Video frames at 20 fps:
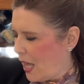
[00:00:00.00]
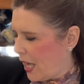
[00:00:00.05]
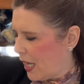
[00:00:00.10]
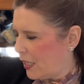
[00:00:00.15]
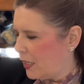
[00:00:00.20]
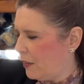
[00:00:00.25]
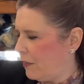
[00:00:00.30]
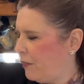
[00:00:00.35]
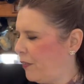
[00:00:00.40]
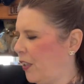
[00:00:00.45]

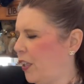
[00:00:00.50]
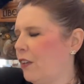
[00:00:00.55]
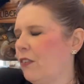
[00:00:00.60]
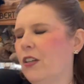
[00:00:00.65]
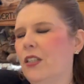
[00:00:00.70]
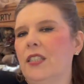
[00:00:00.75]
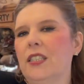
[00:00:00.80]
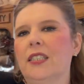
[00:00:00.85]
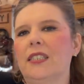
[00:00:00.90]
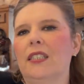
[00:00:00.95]
and a few
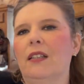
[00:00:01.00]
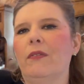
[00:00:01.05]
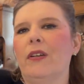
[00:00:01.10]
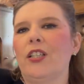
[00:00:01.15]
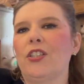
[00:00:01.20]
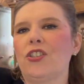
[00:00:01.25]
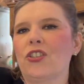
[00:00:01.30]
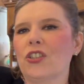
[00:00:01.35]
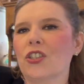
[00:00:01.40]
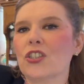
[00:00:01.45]
others that
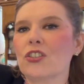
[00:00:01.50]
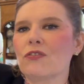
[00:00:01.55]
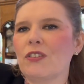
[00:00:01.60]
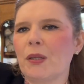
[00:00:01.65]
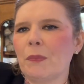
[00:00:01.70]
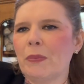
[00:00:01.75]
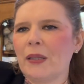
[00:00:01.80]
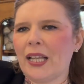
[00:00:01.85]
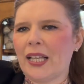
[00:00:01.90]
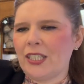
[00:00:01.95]
we're just
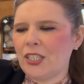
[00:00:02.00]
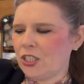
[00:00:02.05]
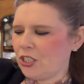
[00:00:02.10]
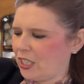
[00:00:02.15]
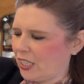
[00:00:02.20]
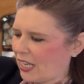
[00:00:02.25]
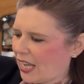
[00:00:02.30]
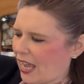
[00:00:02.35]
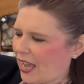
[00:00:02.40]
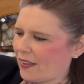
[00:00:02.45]

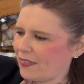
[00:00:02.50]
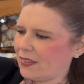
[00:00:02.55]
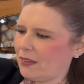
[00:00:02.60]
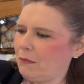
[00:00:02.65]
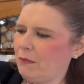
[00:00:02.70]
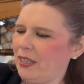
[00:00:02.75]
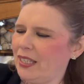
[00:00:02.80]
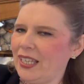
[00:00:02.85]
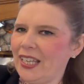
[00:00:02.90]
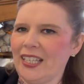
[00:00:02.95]
replenishing at the
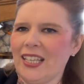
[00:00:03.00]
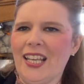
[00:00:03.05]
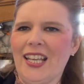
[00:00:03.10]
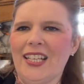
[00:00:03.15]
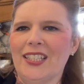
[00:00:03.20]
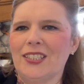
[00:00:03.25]
minute.